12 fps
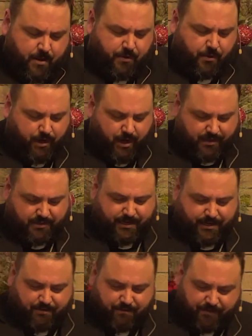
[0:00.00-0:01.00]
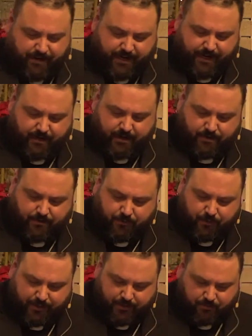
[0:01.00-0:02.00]
Though God's intervening
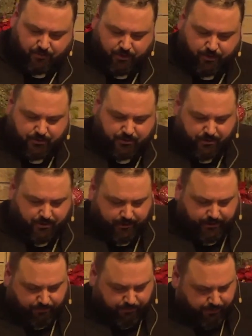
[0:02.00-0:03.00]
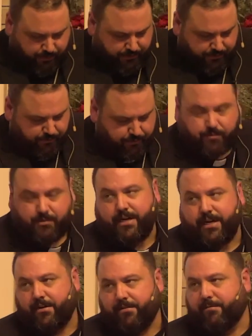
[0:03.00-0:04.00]
through his word certainly ruined the
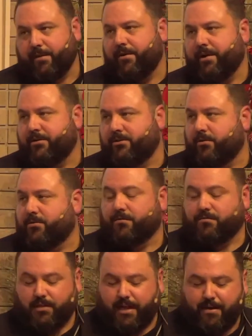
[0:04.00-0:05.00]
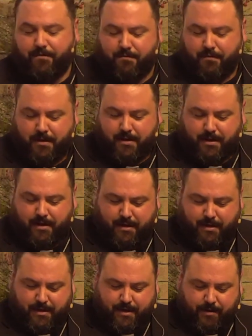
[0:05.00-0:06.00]
routine of Mary and Joseph's life
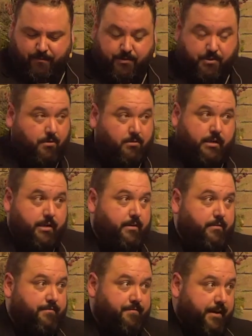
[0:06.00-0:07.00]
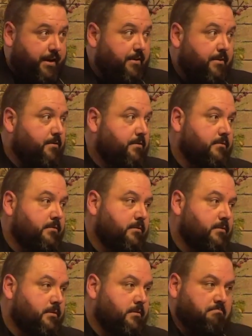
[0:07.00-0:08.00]
and resulted in fear,
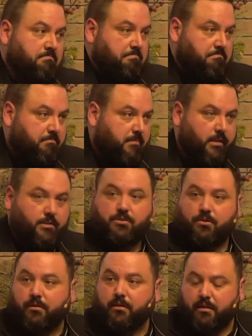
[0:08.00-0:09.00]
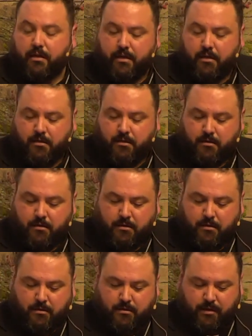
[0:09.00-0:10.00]
uncertainty,
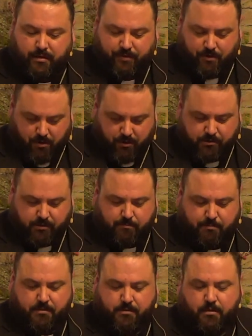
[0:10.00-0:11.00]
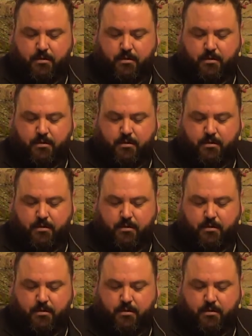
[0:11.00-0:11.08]
even hardships,